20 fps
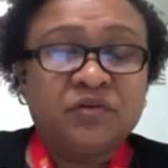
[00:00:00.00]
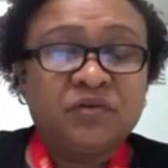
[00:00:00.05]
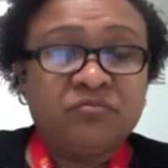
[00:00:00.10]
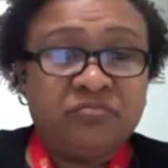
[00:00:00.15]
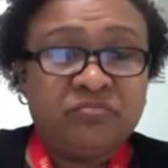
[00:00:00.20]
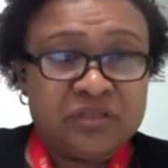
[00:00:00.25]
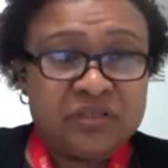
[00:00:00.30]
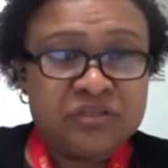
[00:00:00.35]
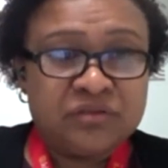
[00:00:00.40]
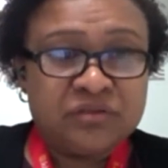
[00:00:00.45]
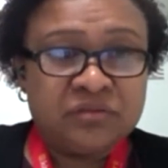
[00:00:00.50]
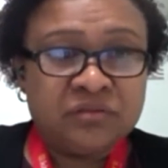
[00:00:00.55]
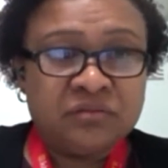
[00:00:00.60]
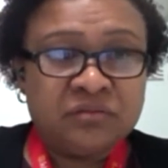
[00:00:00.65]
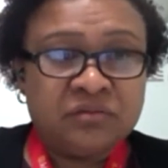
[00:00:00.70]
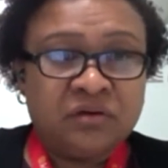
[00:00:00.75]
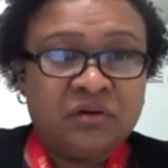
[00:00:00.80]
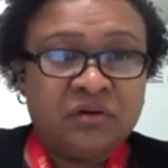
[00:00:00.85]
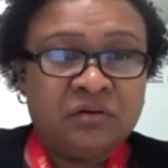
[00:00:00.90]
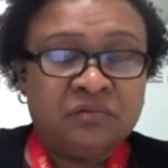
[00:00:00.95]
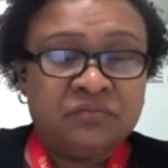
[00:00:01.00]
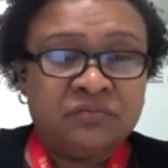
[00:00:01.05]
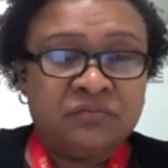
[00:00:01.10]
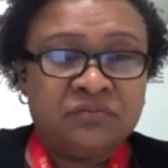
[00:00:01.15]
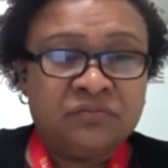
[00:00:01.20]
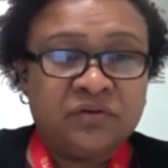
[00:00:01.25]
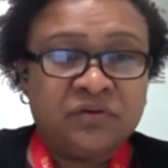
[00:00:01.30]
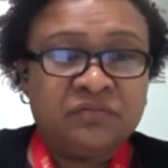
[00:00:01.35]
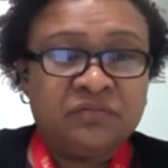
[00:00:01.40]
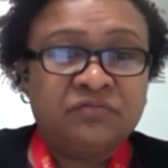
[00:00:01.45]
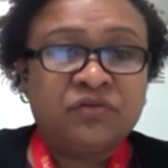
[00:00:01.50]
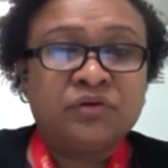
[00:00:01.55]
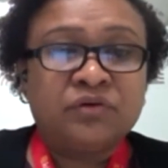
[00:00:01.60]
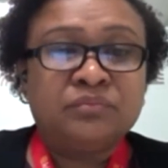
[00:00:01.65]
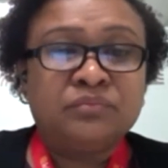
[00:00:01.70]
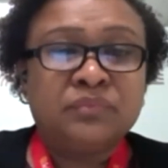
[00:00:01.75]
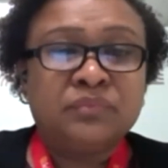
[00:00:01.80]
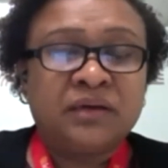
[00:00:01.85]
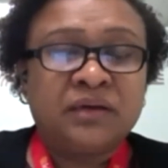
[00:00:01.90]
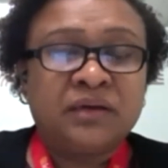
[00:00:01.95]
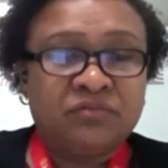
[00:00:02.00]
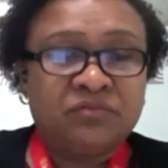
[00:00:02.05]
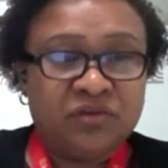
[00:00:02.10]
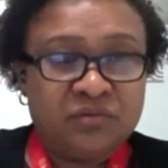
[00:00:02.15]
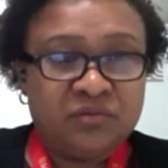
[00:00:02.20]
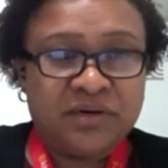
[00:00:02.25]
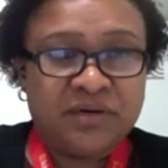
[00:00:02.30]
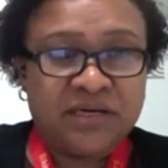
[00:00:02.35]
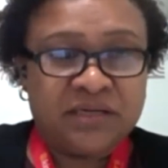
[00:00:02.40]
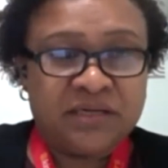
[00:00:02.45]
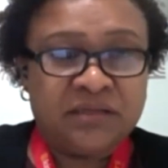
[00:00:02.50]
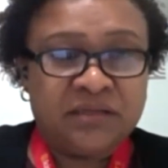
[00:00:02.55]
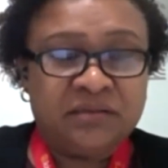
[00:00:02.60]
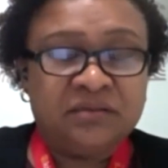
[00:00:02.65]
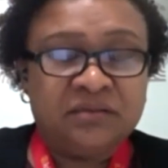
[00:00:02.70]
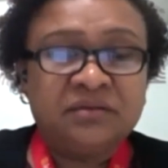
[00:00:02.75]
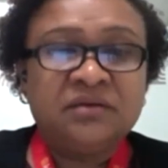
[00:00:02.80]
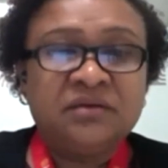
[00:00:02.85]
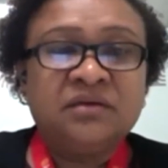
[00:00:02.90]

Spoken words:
rental of from third-party